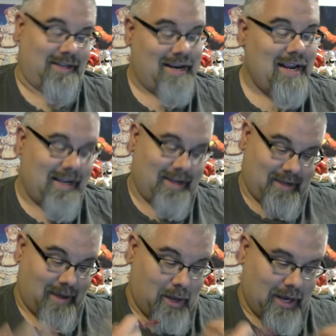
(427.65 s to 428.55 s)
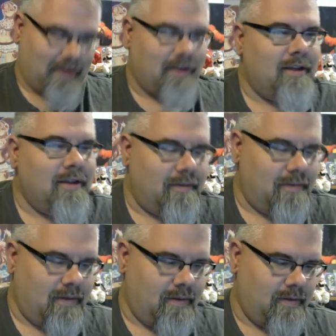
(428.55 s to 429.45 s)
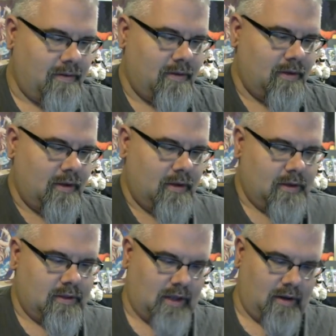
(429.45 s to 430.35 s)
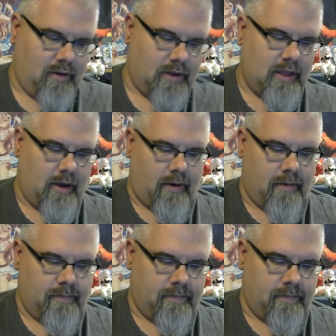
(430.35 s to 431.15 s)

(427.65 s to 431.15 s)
Neat. Come on in. Let's get a look at the art.